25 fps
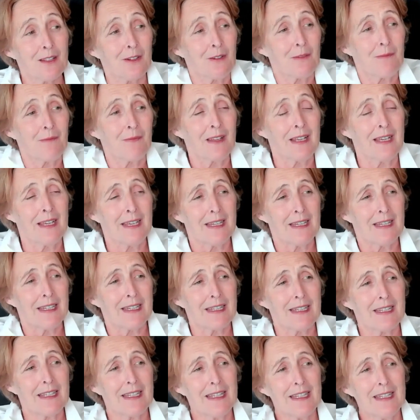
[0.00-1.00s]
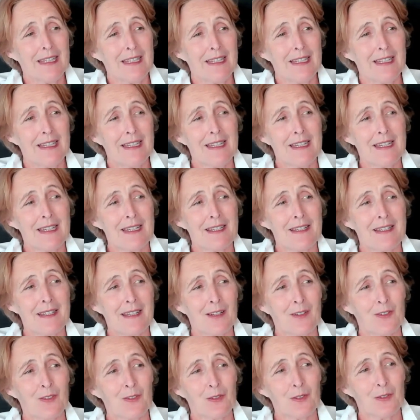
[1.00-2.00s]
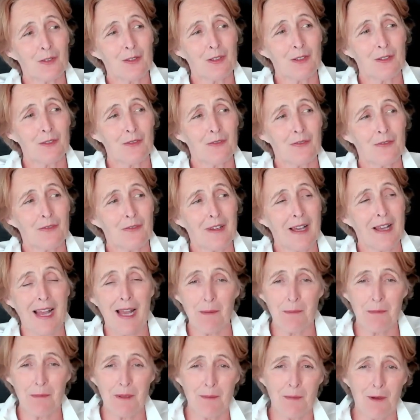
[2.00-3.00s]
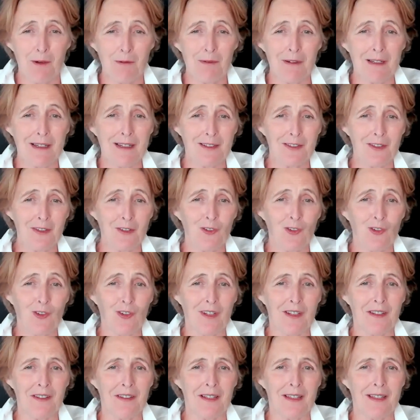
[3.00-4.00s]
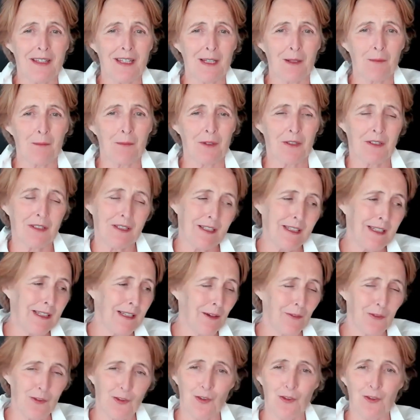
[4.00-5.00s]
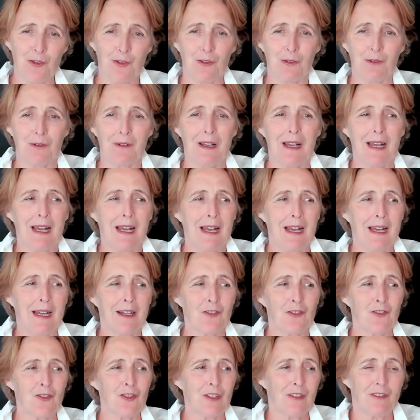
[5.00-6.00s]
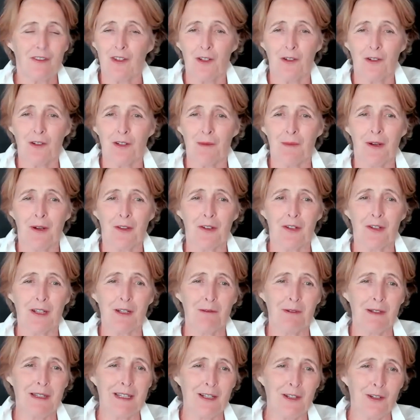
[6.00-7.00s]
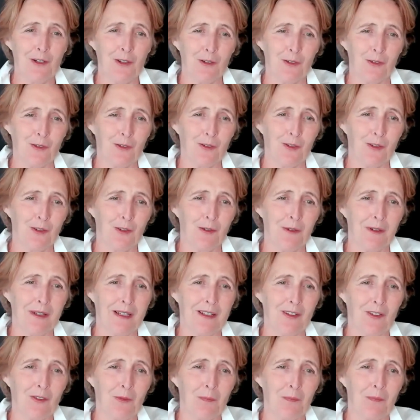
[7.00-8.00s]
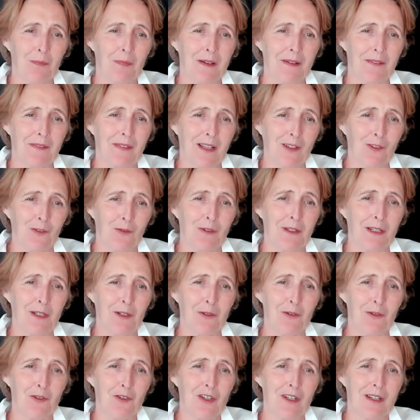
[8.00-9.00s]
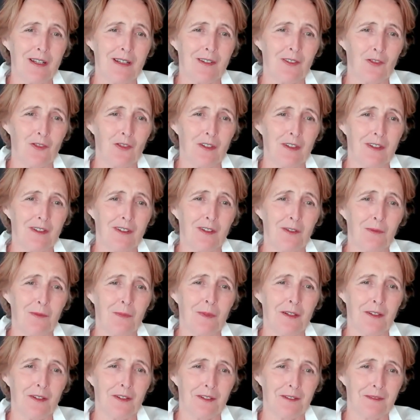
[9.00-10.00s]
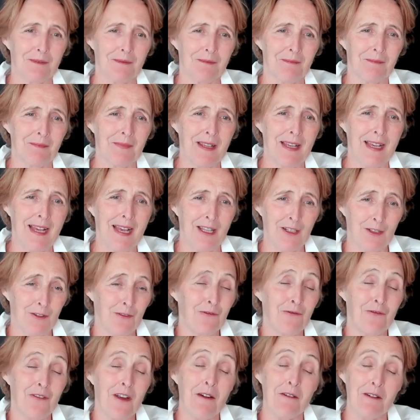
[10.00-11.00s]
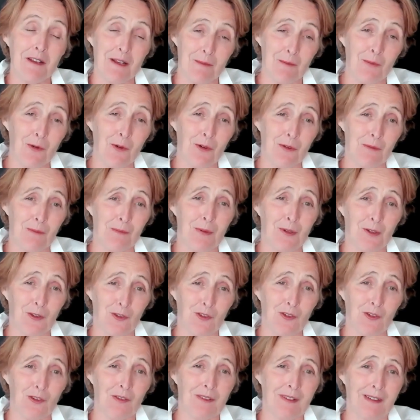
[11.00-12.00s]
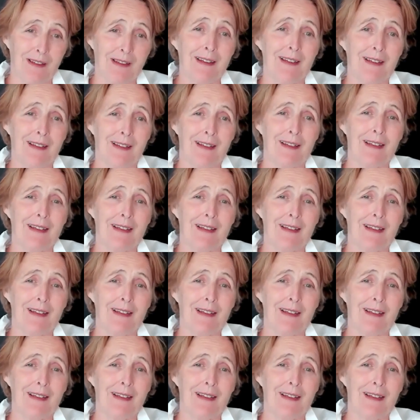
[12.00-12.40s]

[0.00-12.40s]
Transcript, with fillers: So he is a sort of happy but reluctant son, I think, but he loves her too. And she's the only mother he really knows. So it's uh, that's really who she is. She's his mother and a very important person